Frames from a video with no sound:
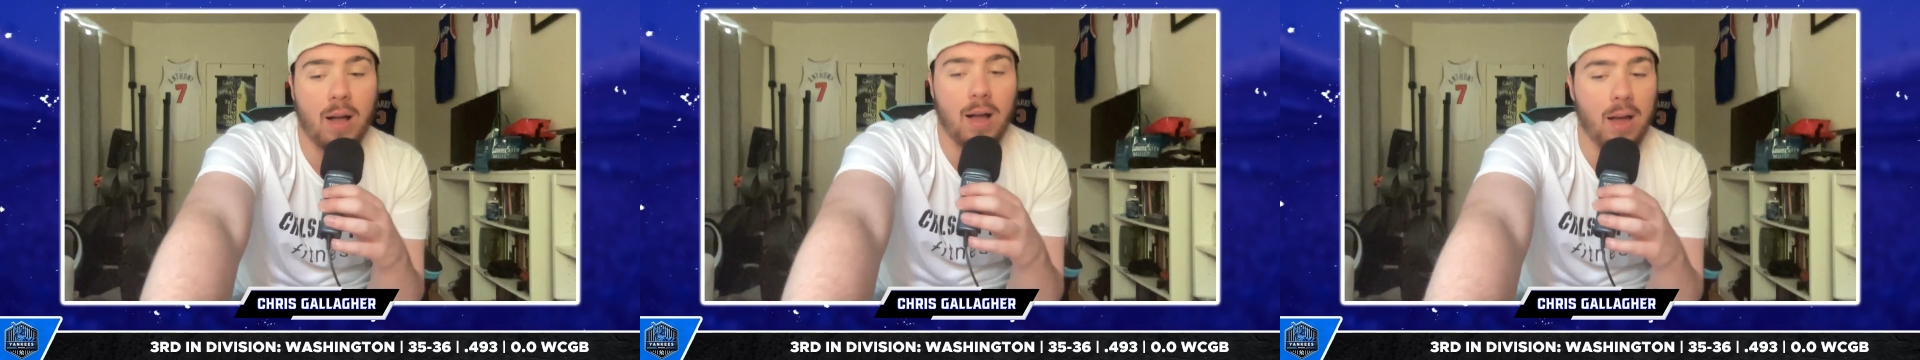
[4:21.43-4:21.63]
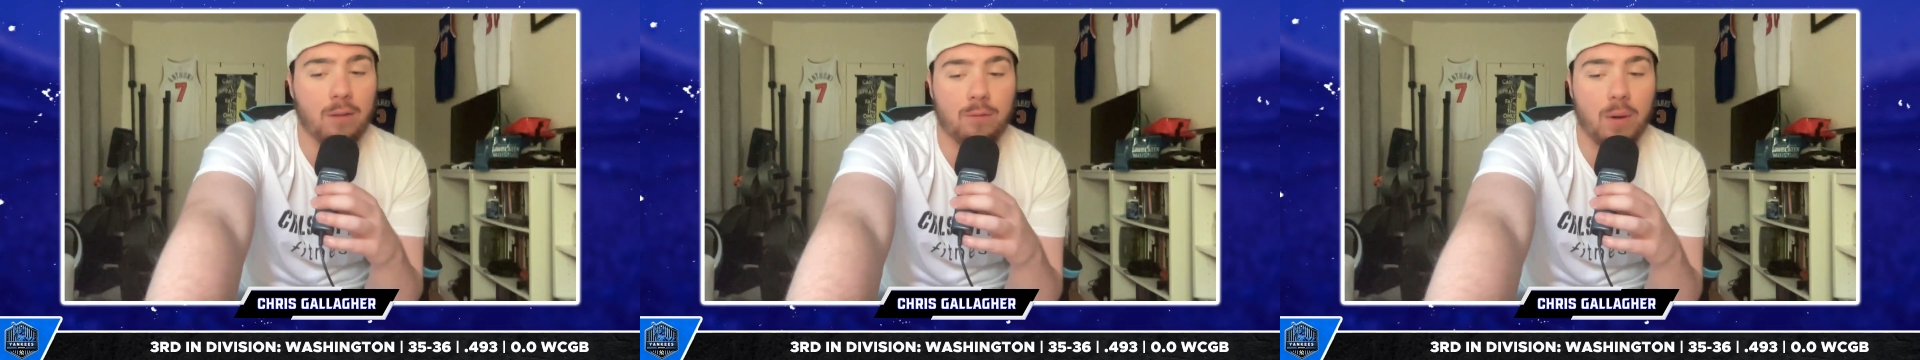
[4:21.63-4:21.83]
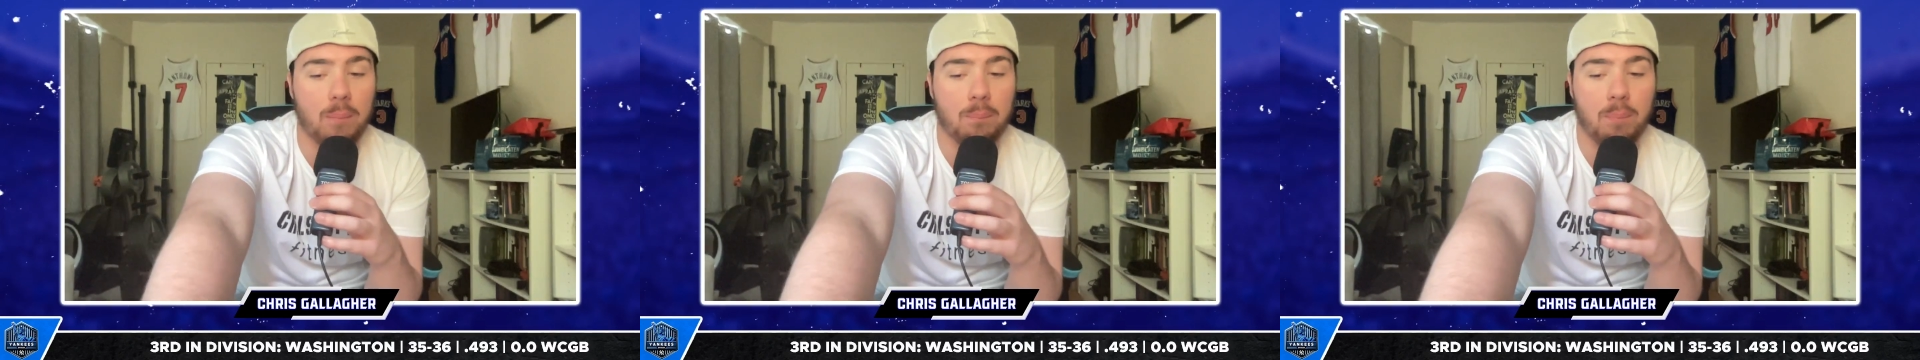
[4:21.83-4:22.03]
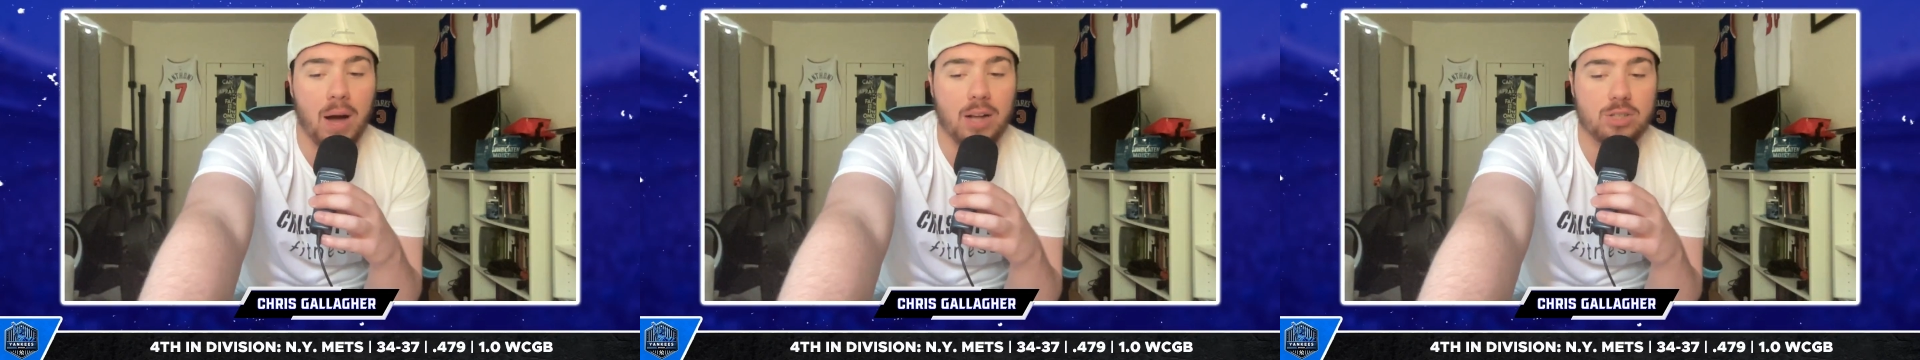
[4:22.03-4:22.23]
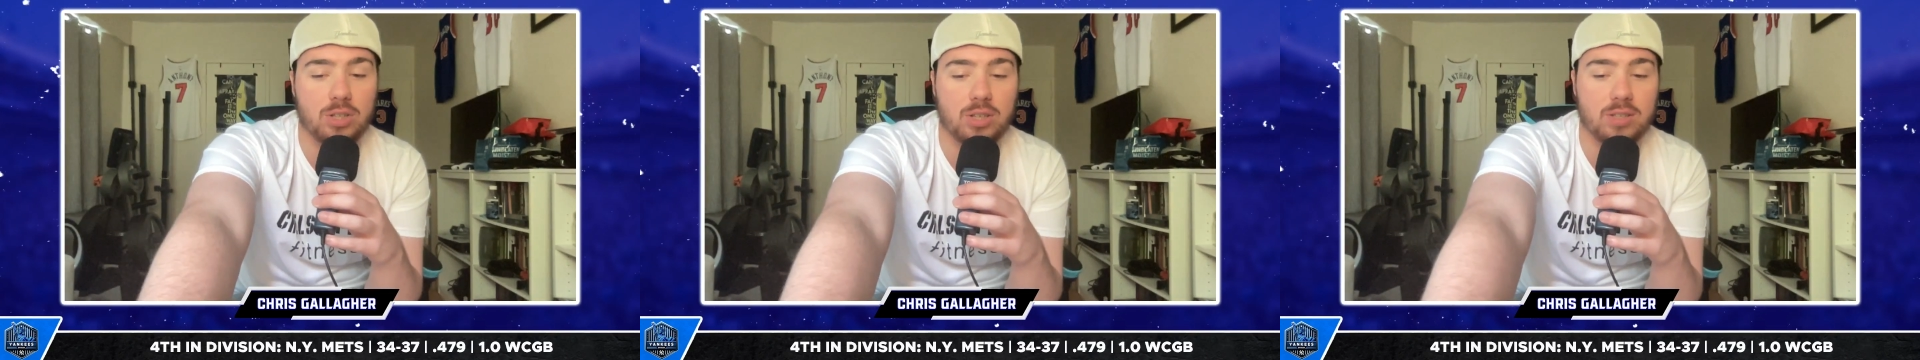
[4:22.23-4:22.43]
If I'm
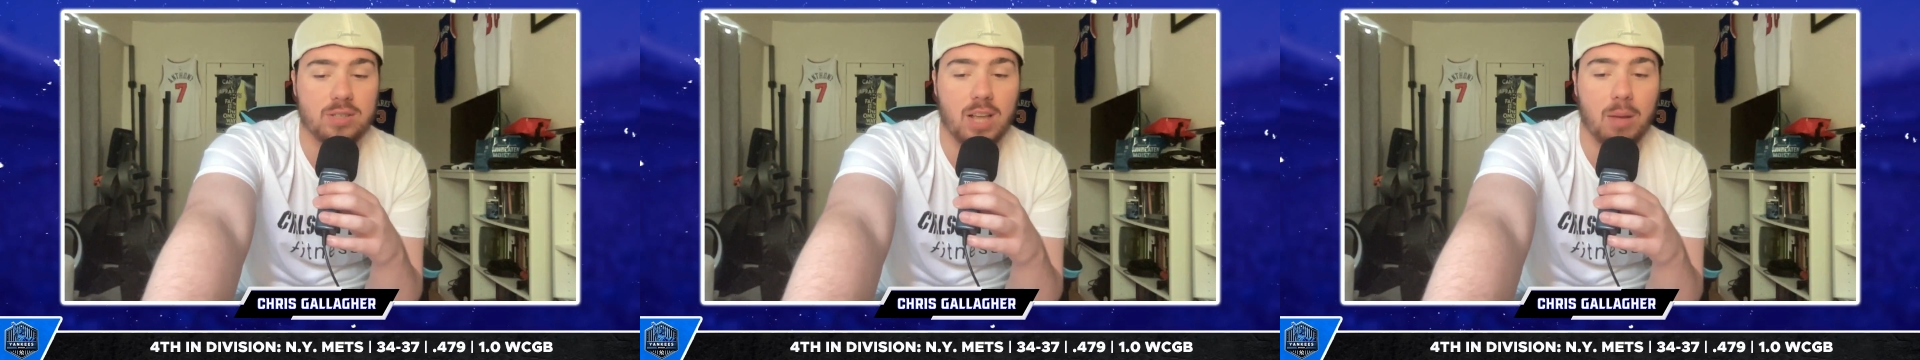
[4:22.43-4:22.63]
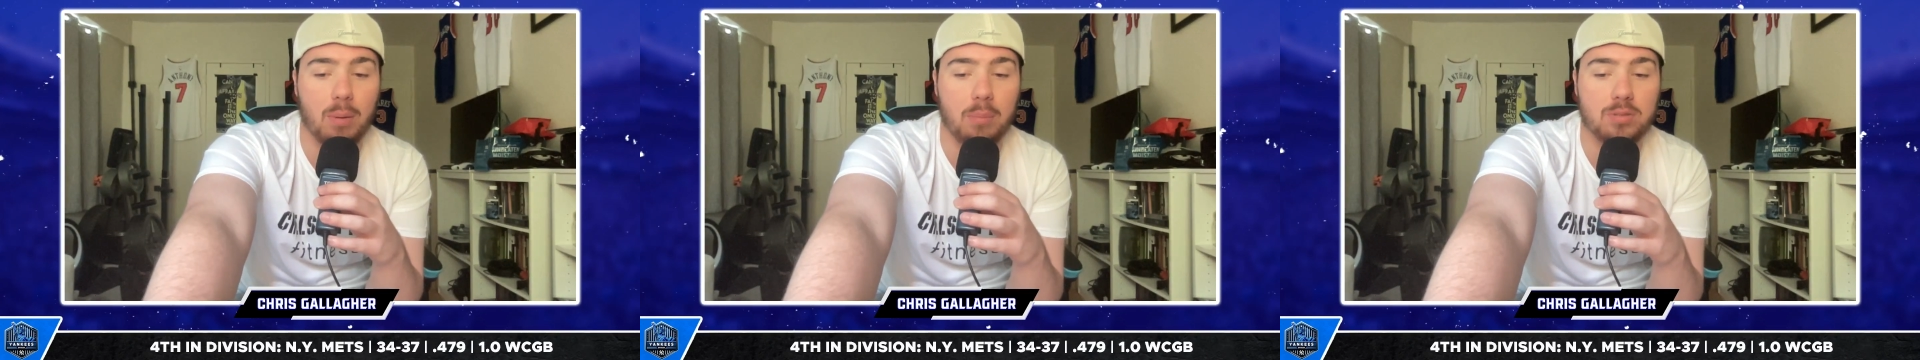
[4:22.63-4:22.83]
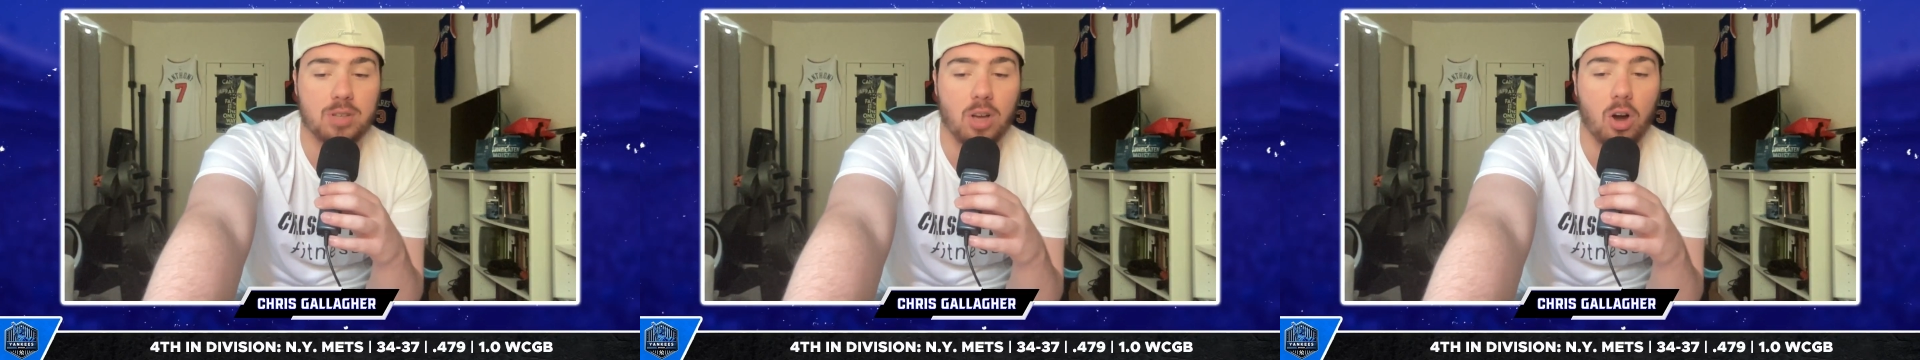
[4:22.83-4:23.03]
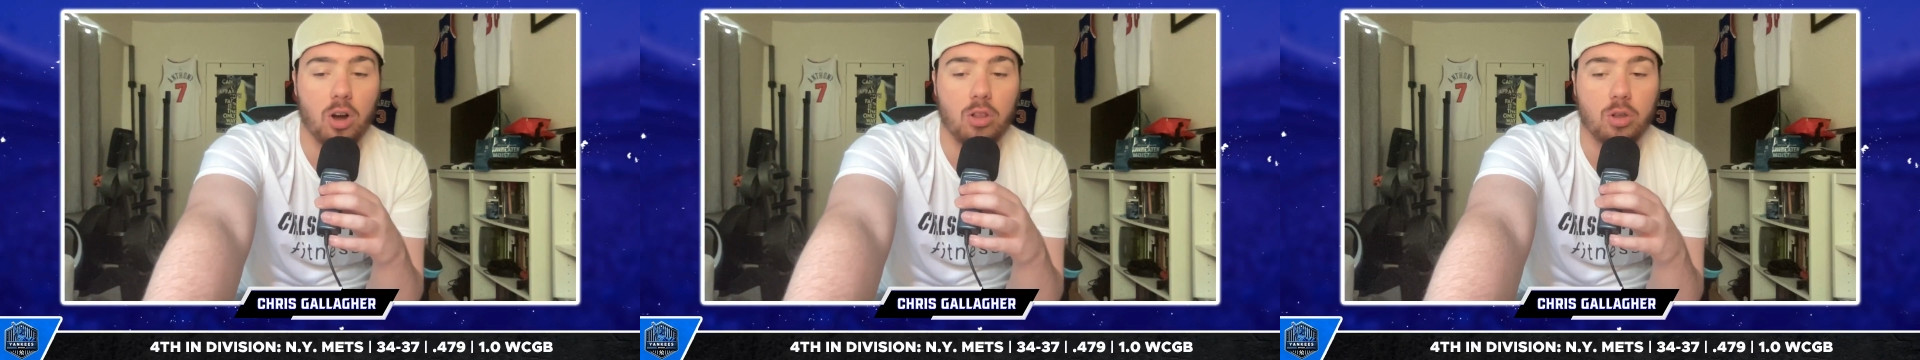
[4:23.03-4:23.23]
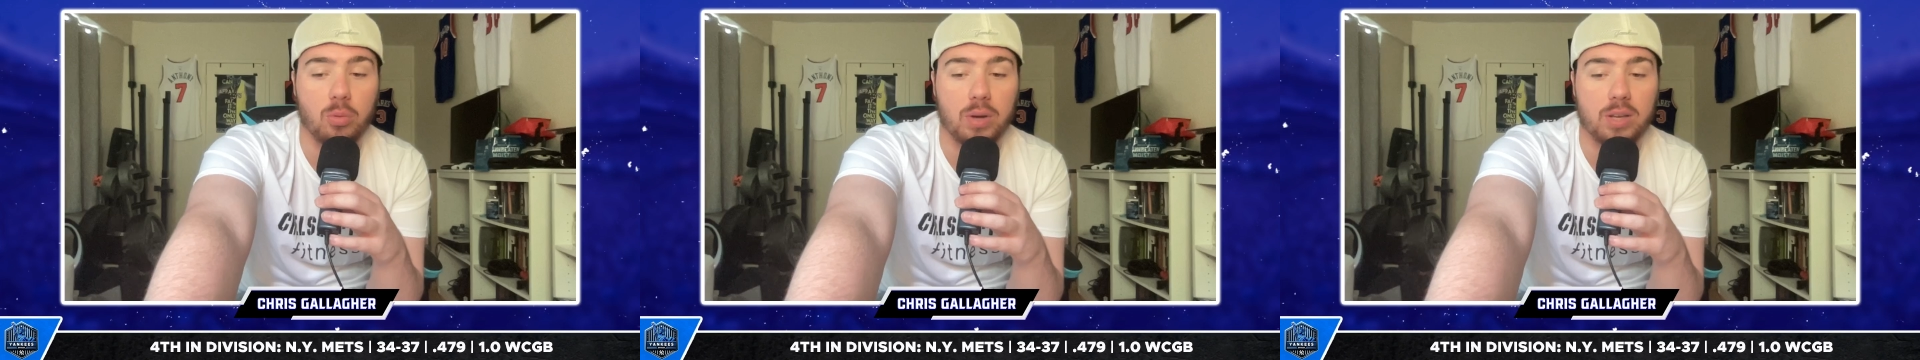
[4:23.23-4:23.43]
botching his name, I'm sorry,
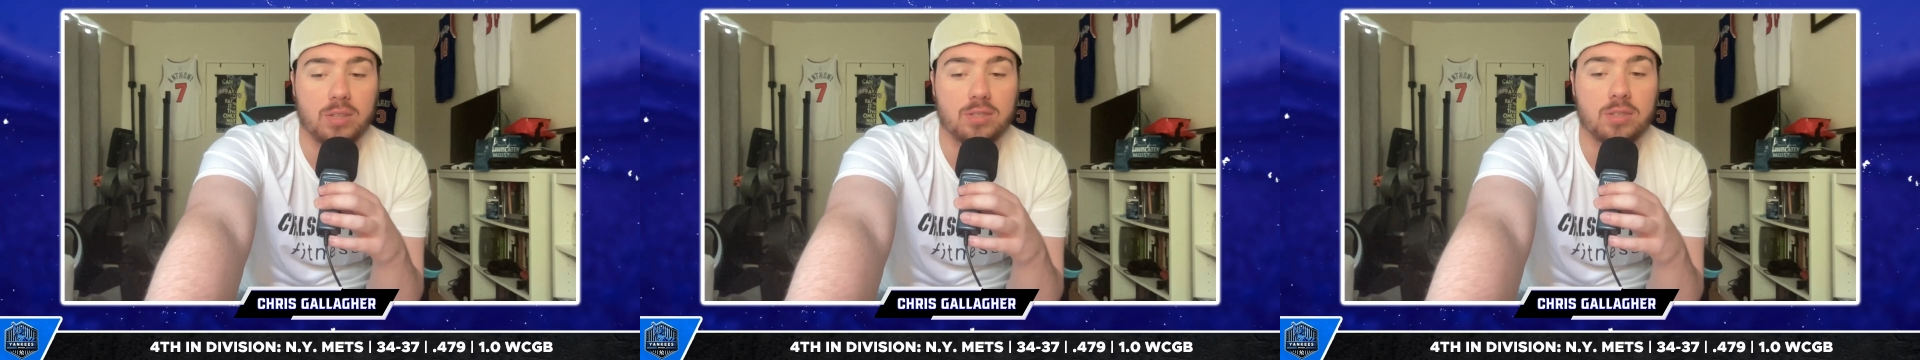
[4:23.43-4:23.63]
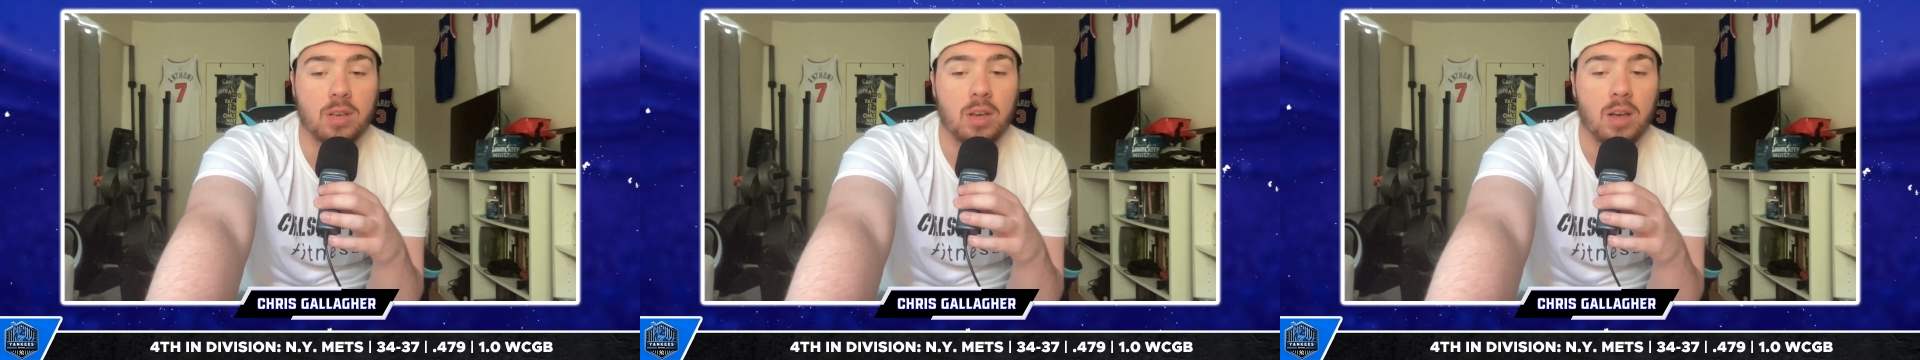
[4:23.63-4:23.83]
Luis,